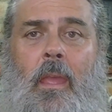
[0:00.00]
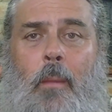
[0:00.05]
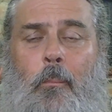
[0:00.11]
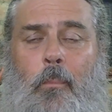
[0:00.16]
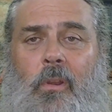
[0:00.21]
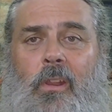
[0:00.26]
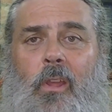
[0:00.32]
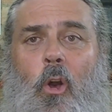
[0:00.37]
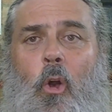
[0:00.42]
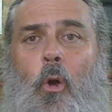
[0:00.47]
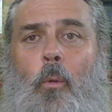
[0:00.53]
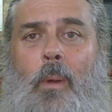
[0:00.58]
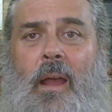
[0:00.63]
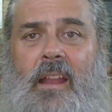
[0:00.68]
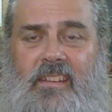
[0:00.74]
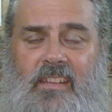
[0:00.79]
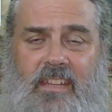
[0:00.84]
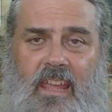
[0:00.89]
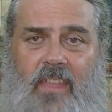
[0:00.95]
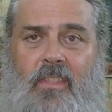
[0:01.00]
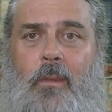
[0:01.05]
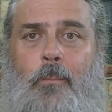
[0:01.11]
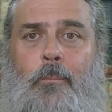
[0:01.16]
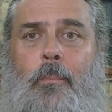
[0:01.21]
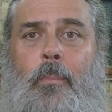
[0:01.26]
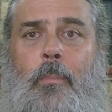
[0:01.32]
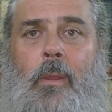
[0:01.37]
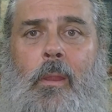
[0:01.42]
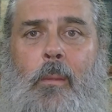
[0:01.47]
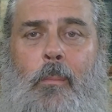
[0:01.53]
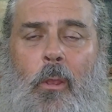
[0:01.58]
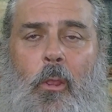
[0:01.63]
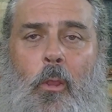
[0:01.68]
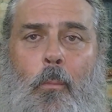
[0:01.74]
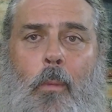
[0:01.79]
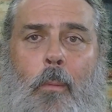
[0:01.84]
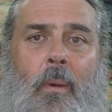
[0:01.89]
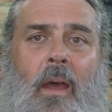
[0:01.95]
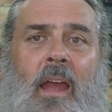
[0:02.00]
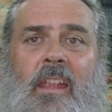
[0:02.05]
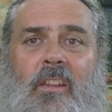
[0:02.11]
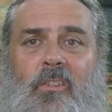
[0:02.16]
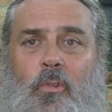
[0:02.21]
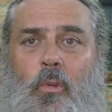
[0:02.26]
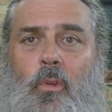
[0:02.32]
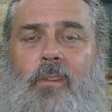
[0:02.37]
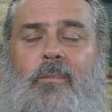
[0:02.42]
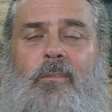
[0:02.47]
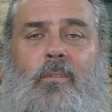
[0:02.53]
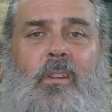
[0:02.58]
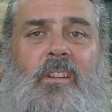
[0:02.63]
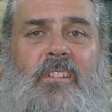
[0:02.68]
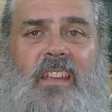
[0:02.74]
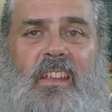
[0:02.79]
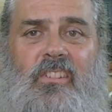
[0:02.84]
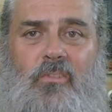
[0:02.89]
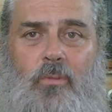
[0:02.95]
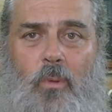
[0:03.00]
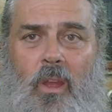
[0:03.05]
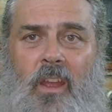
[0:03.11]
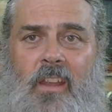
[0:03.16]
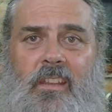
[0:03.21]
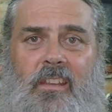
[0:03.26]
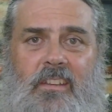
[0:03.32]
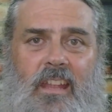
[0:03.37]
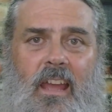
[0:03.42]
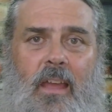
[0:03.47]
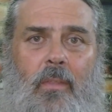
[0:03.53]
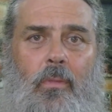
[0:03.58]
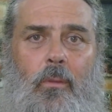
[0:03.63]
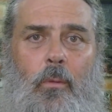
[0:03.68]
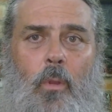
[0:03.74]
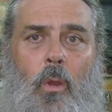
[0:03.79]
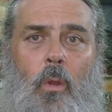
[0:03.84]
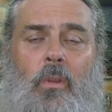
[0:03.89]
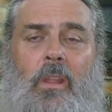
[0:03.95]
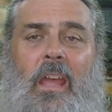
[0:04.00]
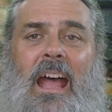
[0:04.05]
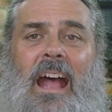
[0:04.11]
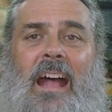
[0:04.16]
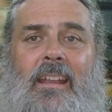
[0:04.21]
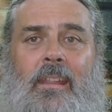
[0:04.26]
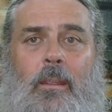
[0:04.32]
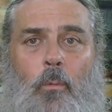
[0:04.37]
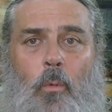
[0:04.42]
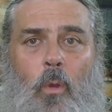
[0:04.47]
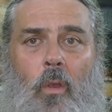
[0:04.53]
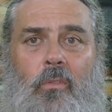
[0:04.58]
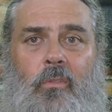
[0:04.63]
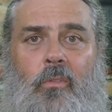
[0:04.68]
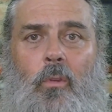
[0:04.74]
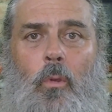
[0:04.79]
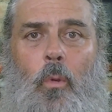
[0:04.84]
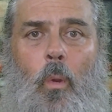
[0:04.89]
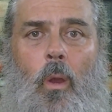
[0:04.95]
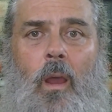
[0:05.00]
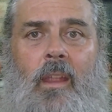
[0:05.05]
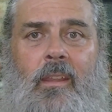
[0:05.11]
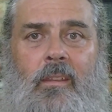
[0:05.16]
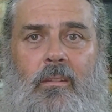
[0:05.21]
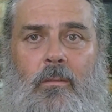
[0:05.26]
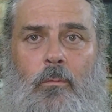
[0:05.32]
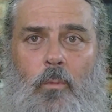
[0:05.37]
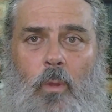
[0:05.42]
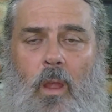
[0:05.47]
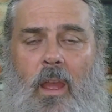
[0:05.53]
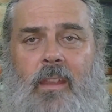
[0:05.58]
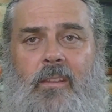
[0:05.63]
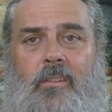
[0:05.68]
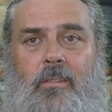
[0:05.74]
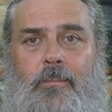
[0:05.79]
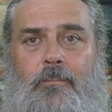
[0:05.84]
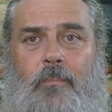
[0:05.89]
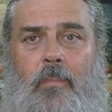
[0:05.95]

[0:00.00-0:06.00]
put it all back together, put it back on my bike, took it for a test ride down the road, and it wasn't quite right.